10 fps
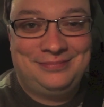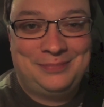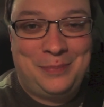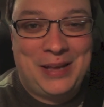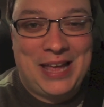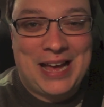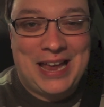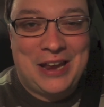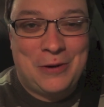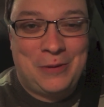but yeah,
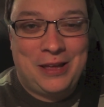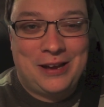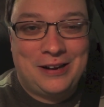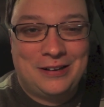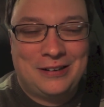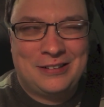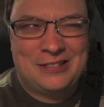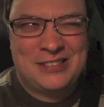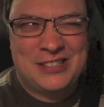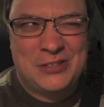no, we
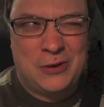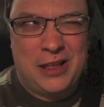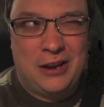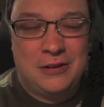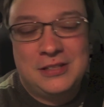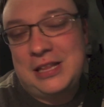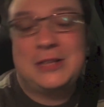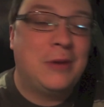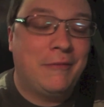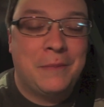are, is it tornado? It's
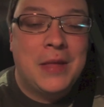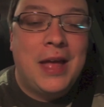one of them.